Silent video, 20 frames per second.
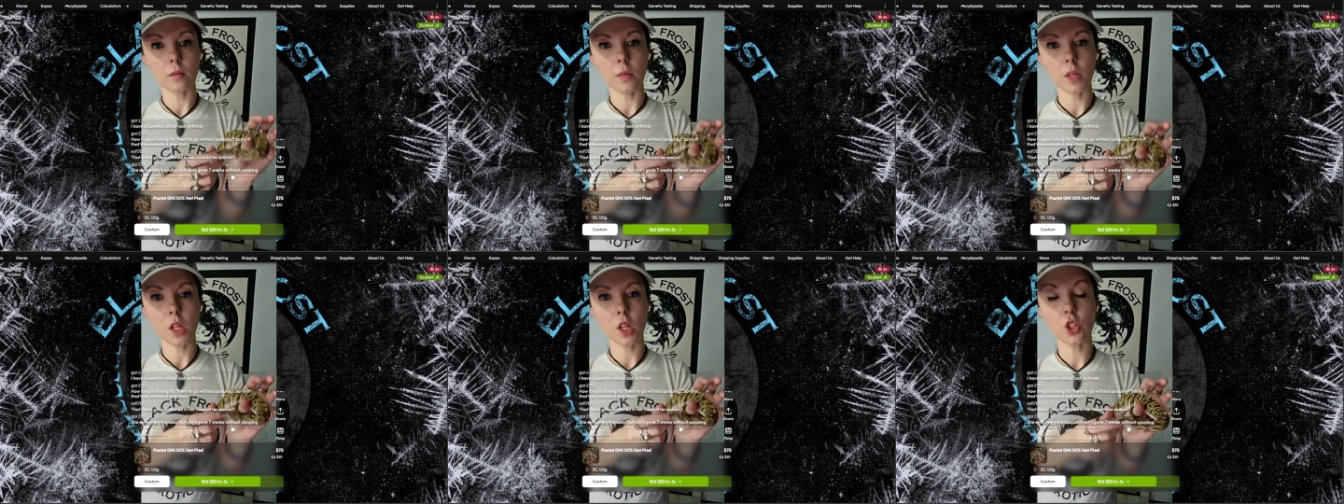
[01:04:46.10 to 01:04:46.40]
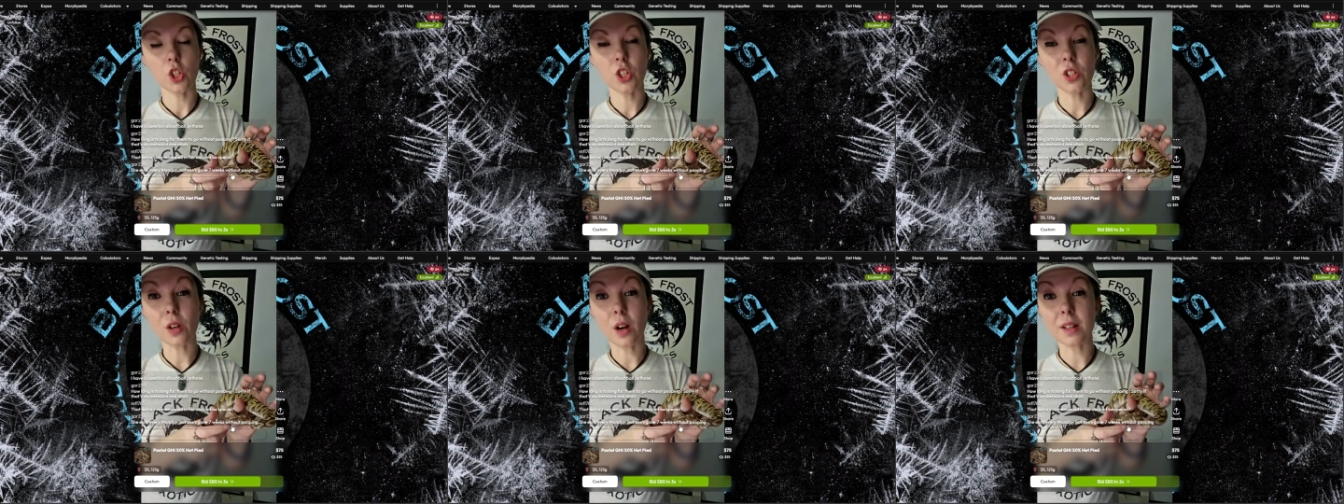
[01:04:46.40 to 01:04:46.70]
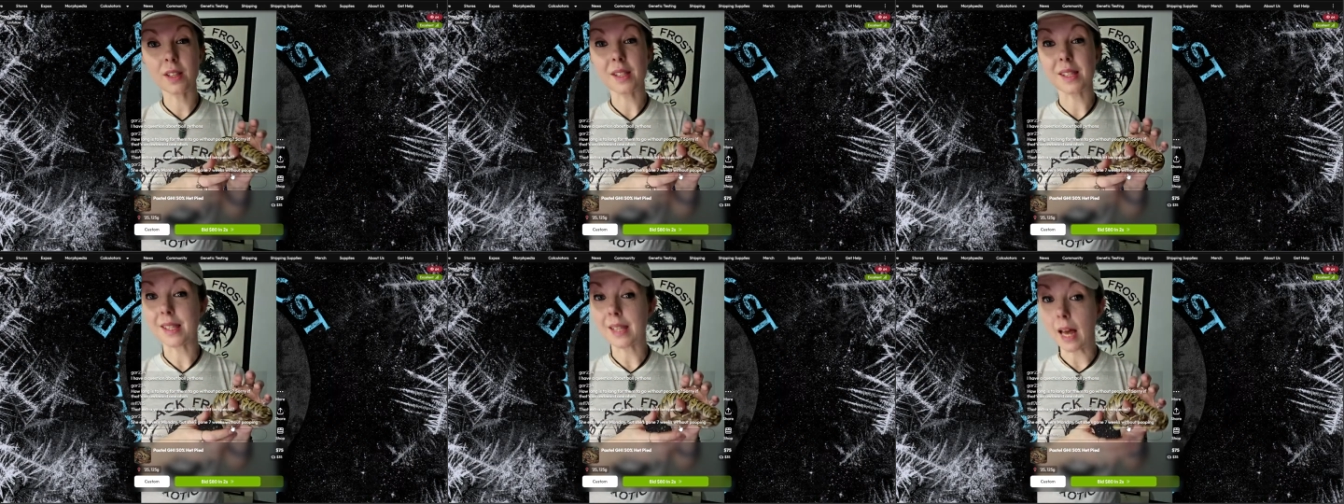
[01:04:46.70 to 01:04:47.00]
She's
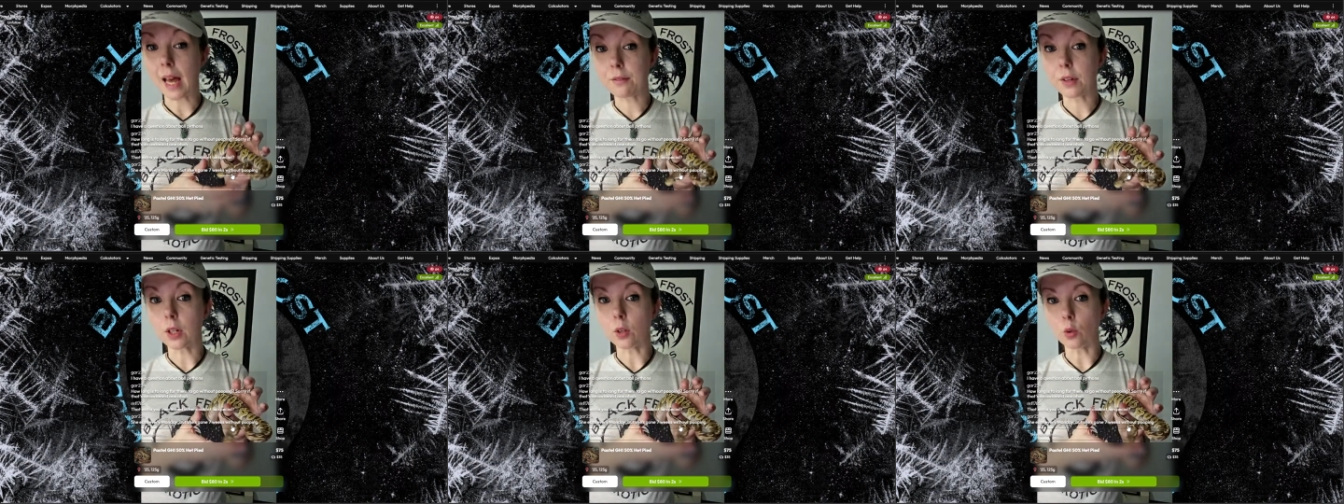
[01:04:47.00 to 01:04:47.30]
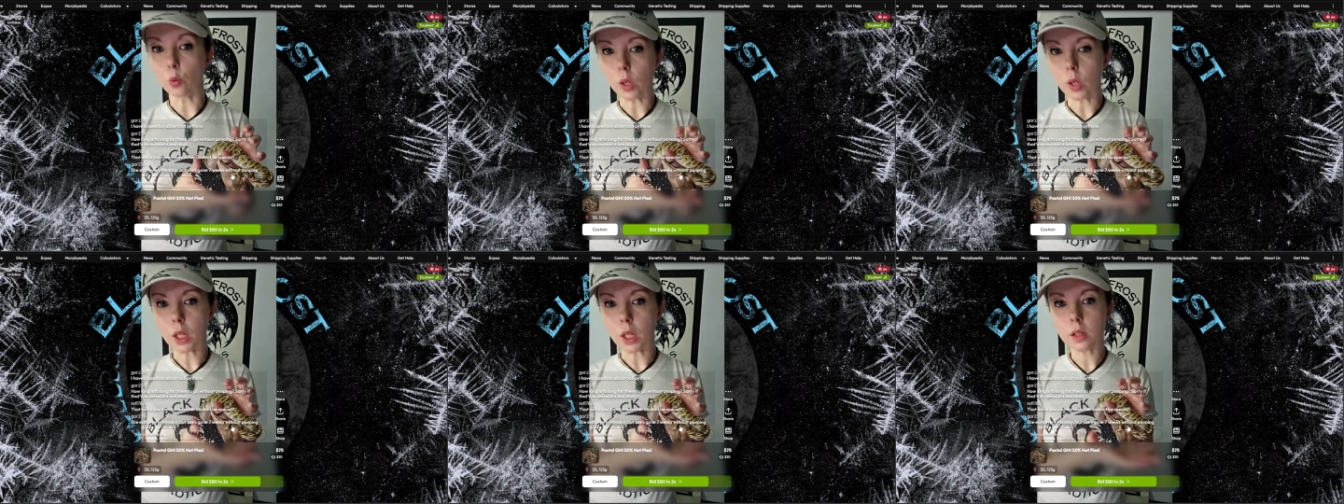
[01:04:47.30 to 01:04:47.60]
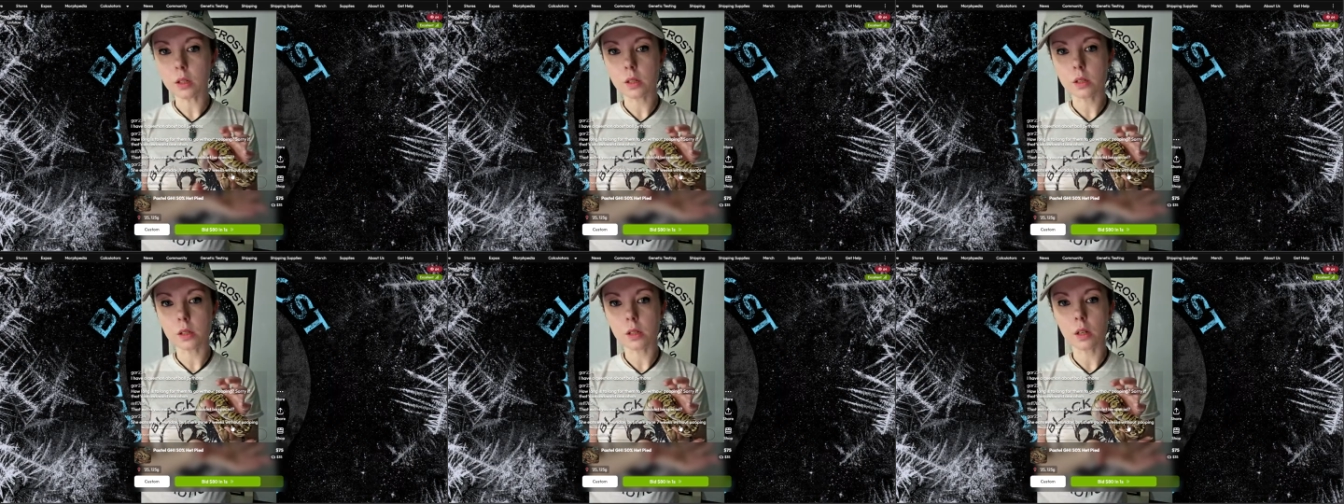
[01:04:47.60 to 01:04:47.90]
gone 7
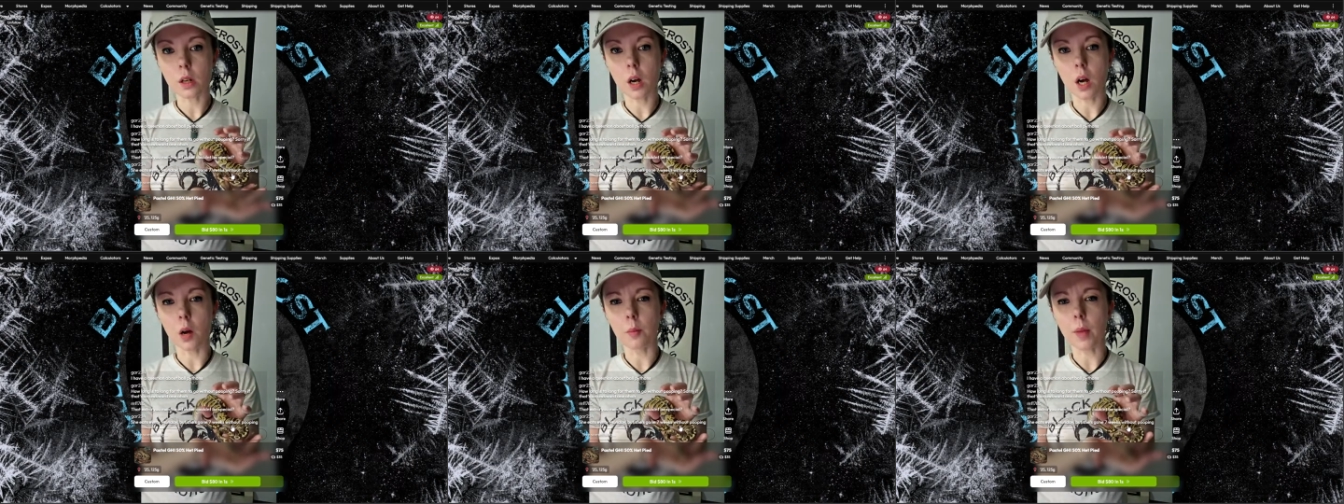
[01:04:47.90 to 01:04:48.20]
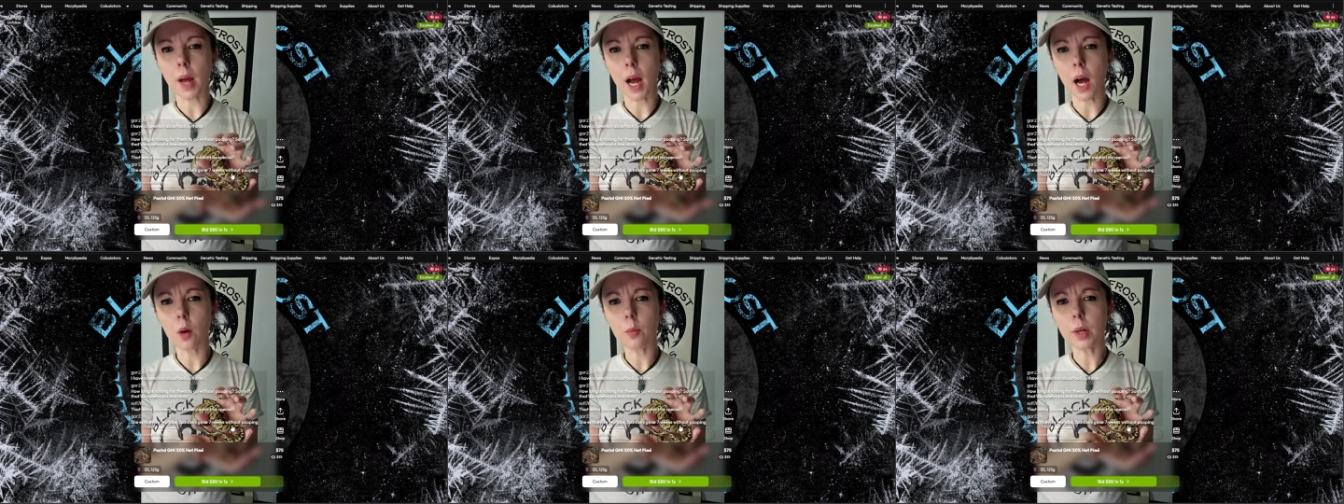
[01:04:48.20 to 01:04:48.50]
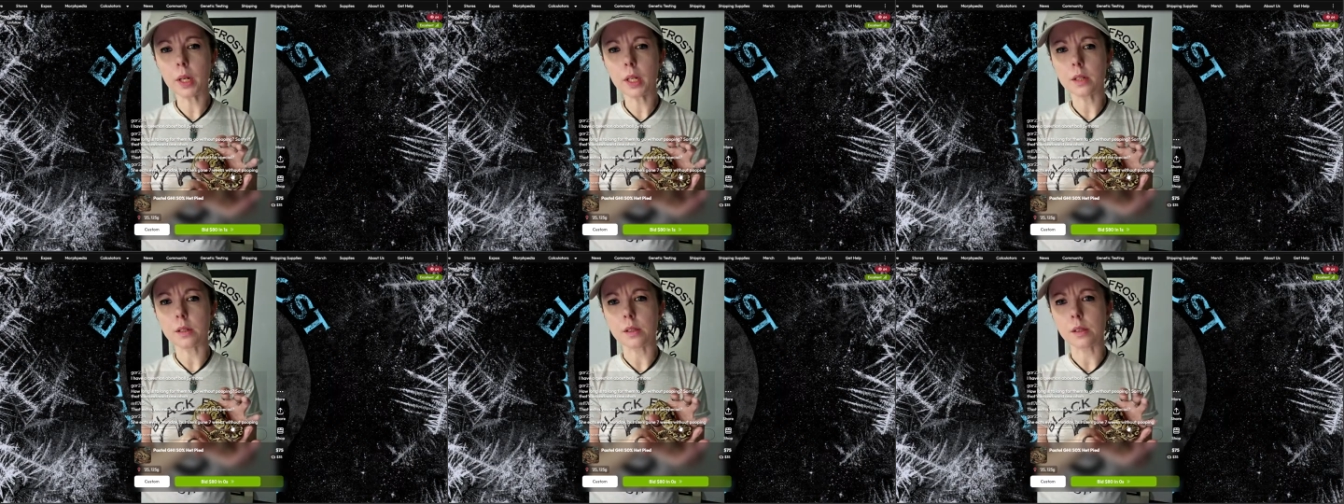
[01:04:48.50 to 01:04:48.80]
weeks. How
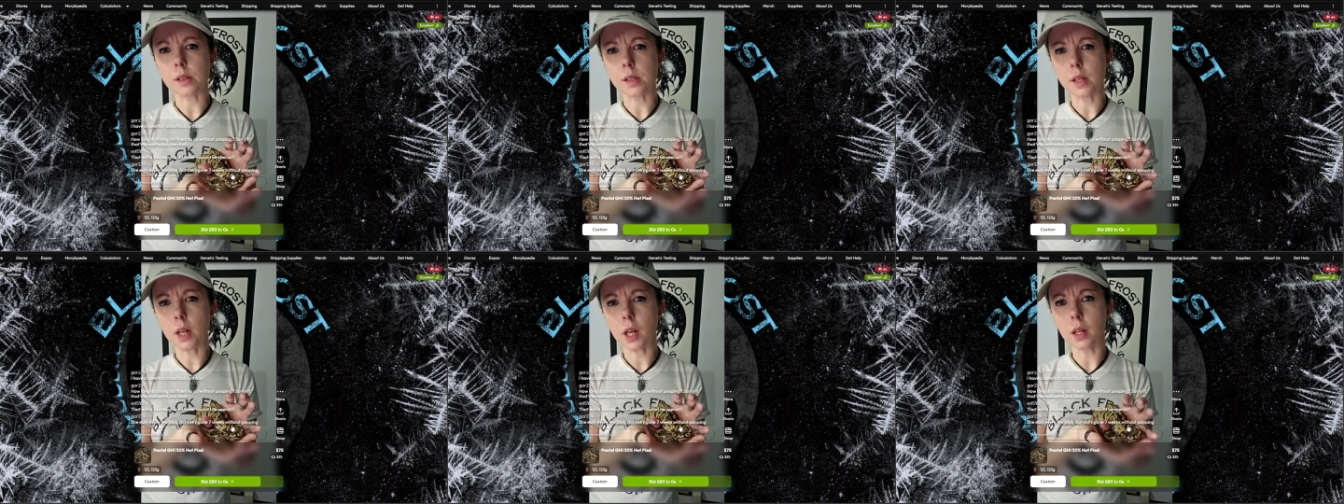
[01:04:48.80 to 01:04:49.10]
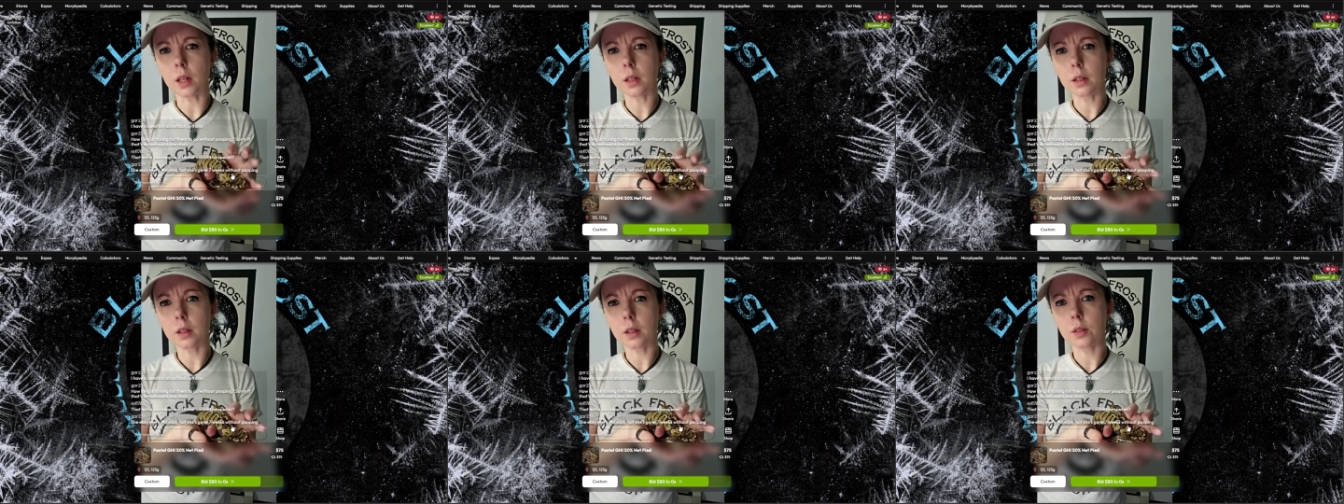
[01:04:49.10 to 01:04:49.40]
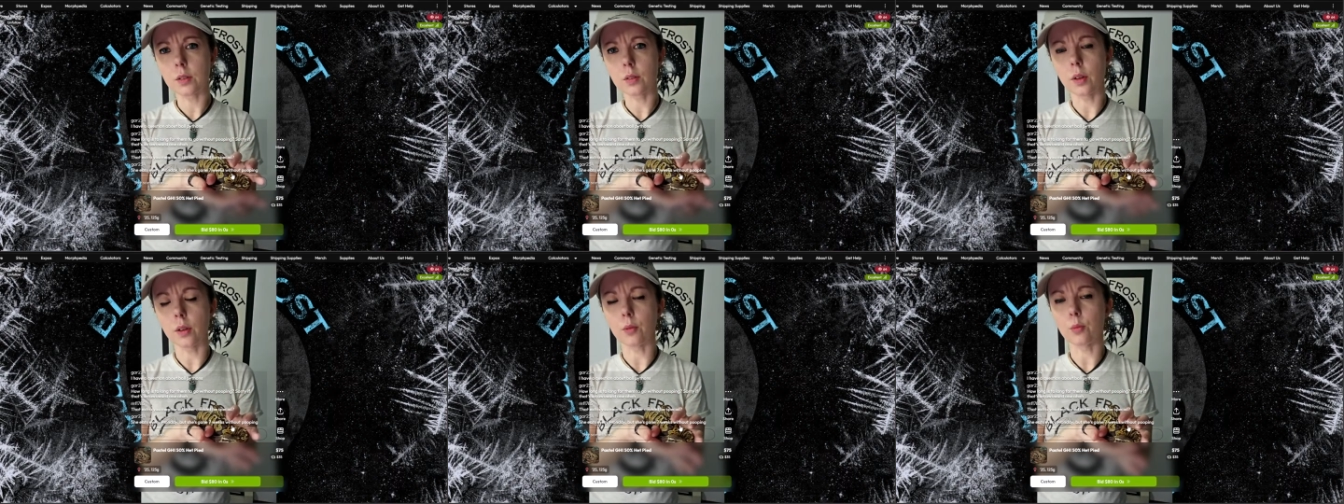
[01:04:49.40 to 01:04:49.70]
big is the snake?
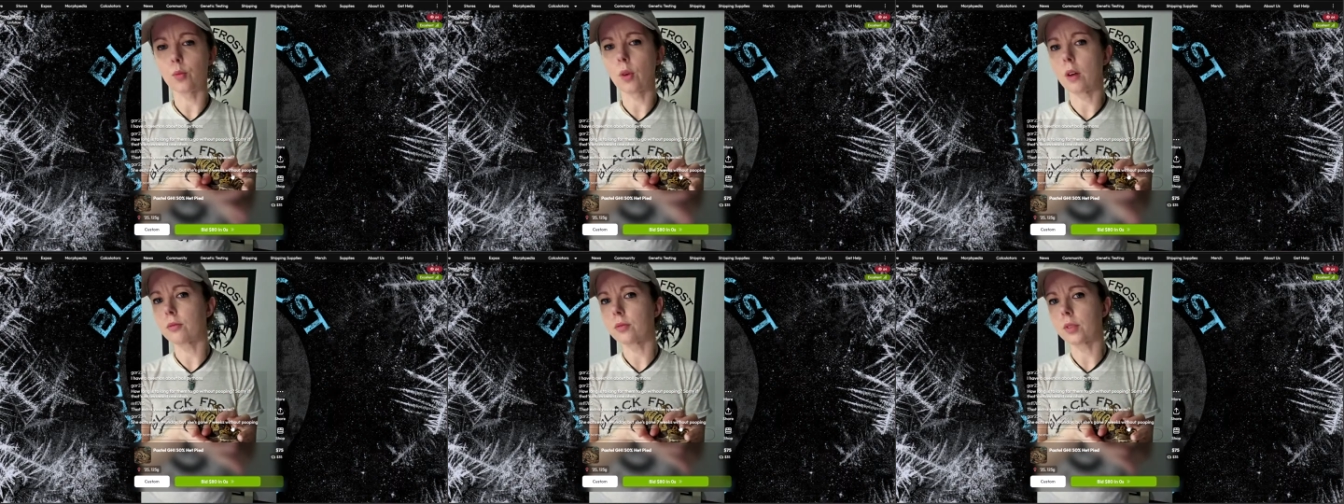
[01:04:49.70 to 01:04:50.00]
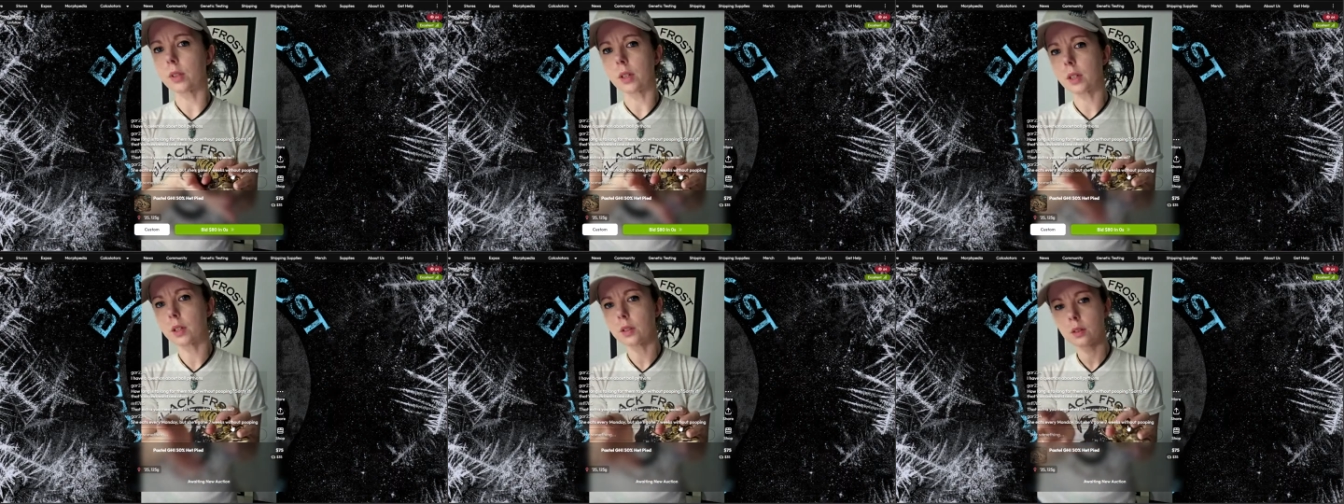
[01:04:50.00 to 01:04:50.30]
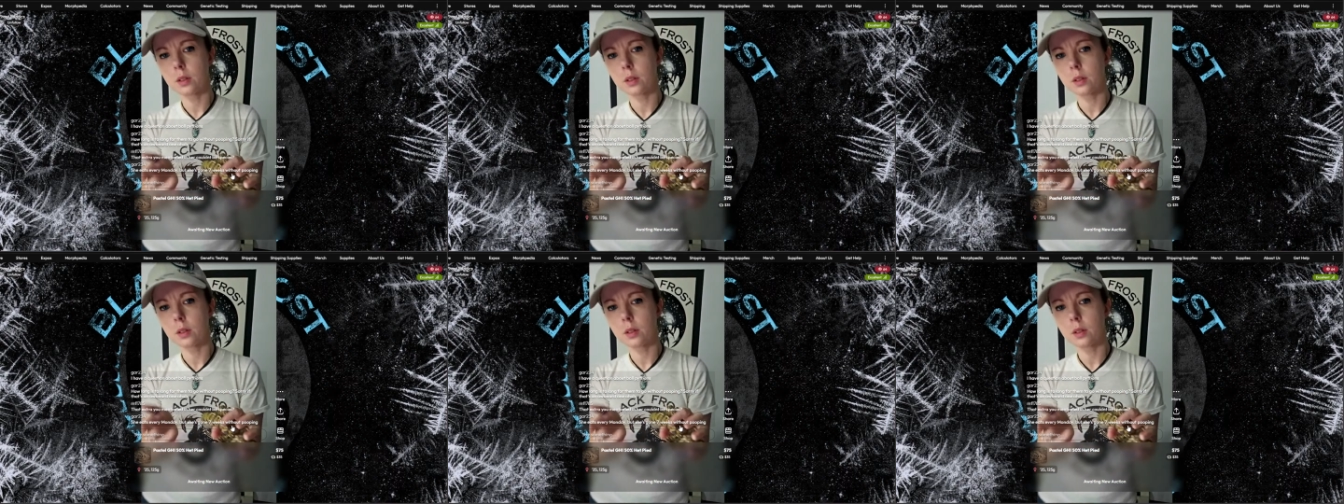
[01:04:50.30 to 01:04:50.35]
Like roughly?